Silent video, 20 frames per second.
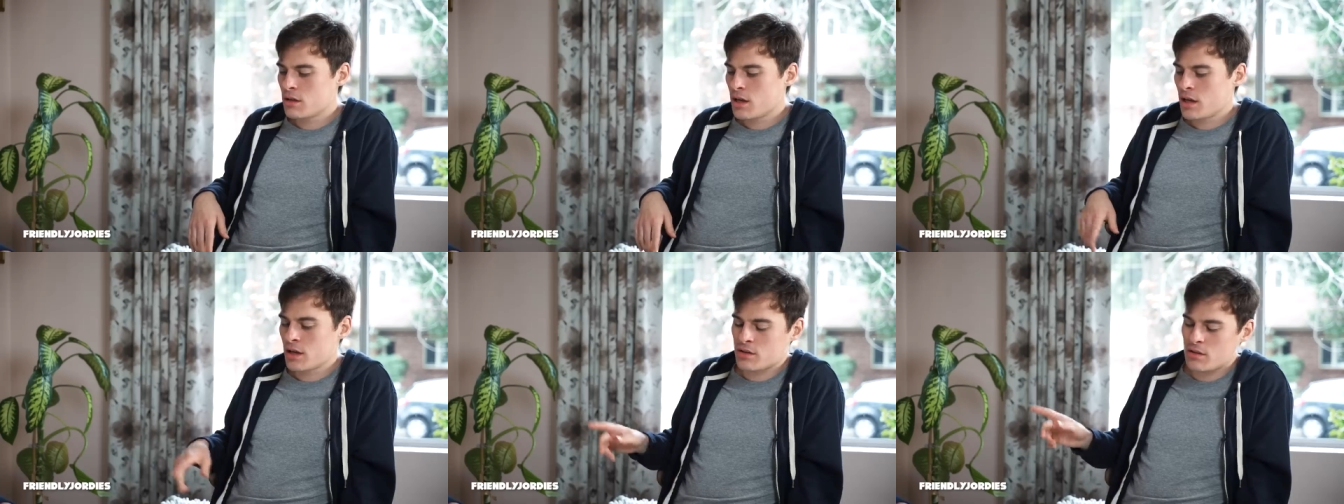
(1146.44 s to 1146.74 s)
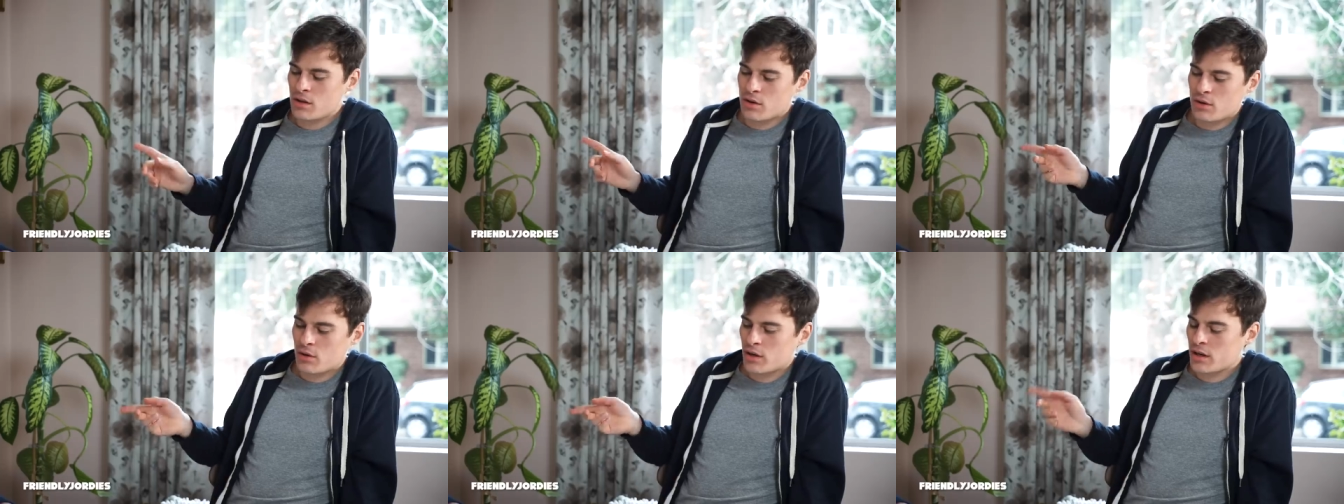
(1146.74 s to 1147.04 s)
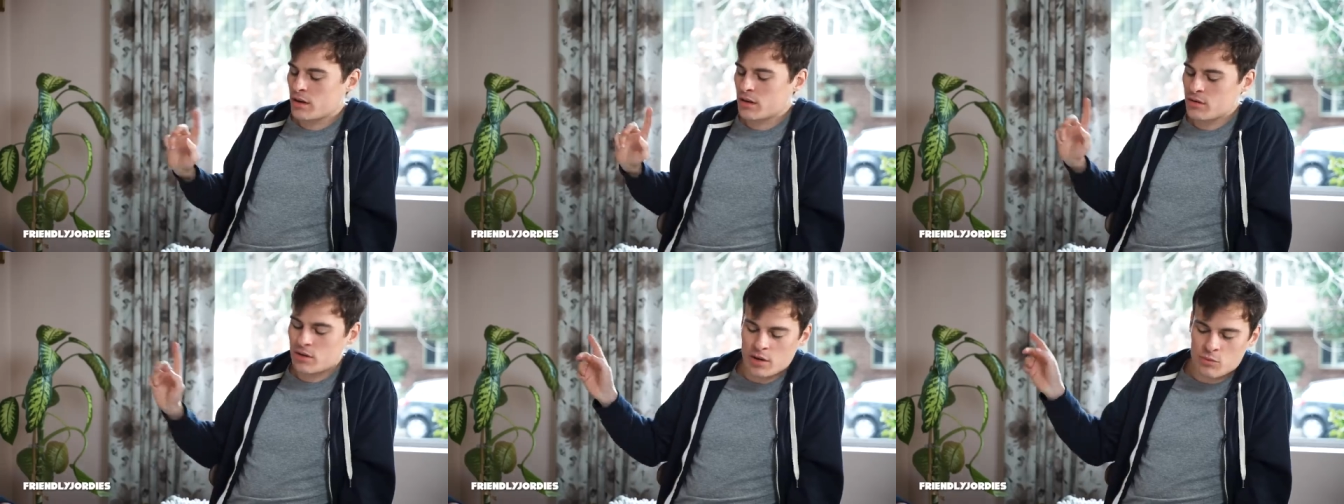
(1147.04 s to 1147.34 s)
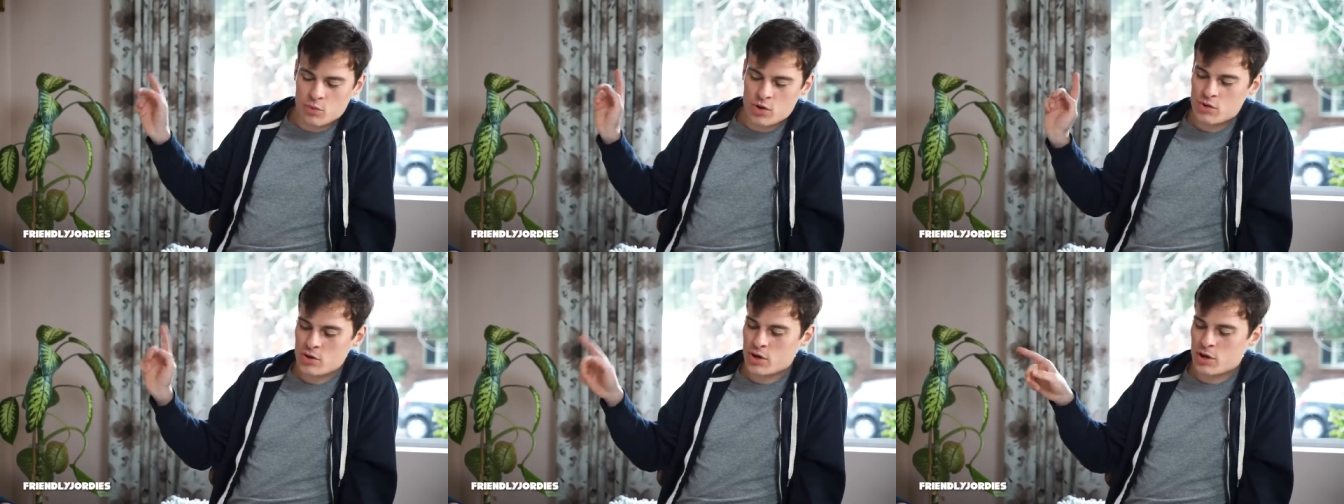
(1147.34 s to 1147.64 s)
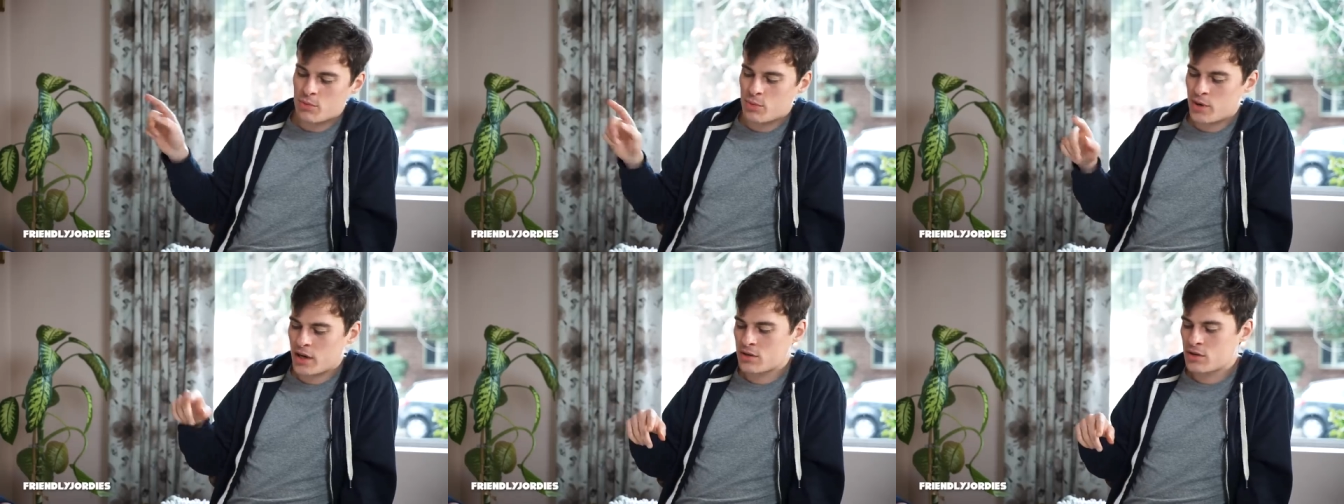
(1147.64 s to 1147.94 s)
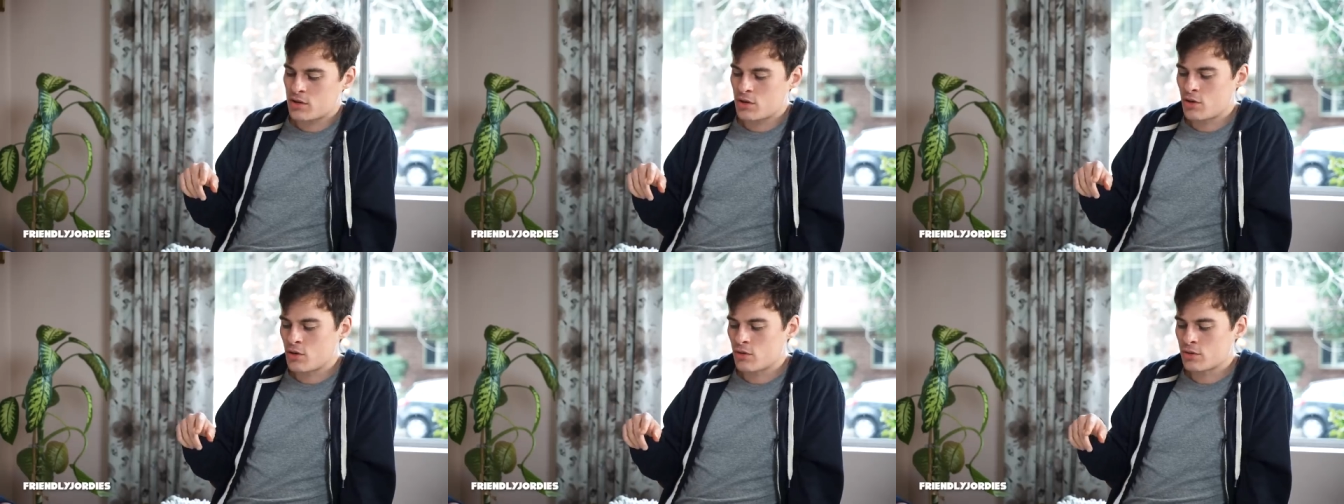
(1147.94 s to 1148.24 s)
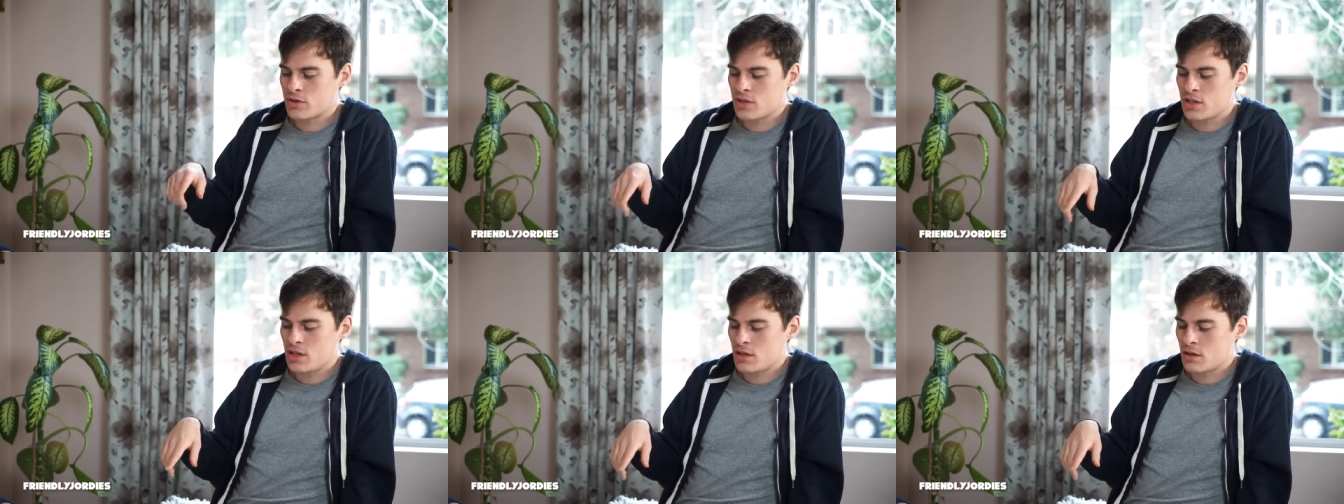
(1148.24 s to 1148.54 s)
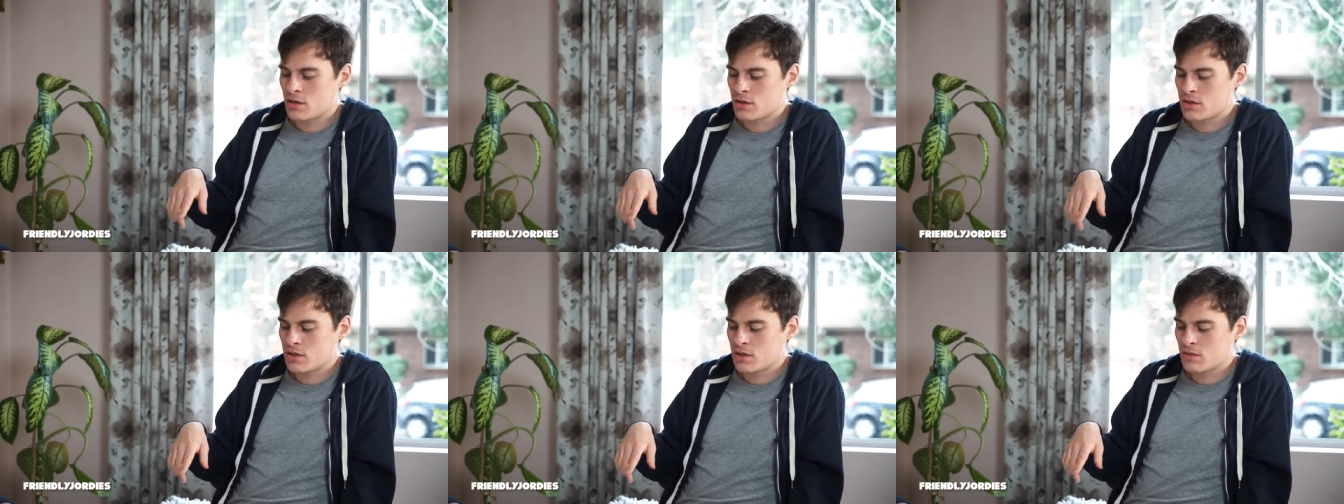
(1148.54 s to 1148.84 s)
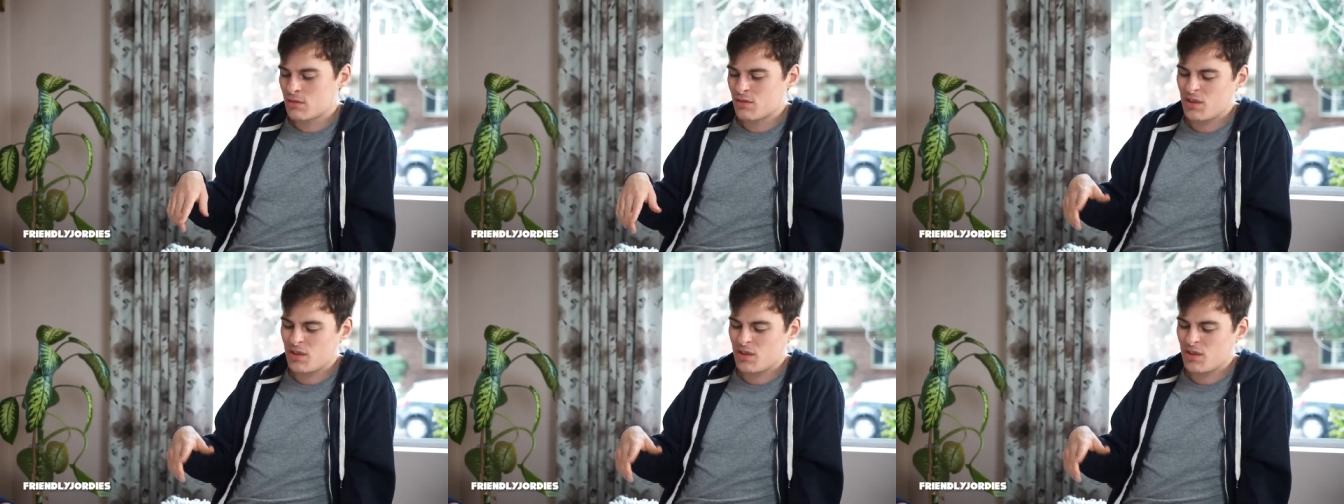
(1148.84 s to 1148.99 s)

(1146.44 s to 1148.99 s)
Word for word: I, I, will go back to Gonski and his.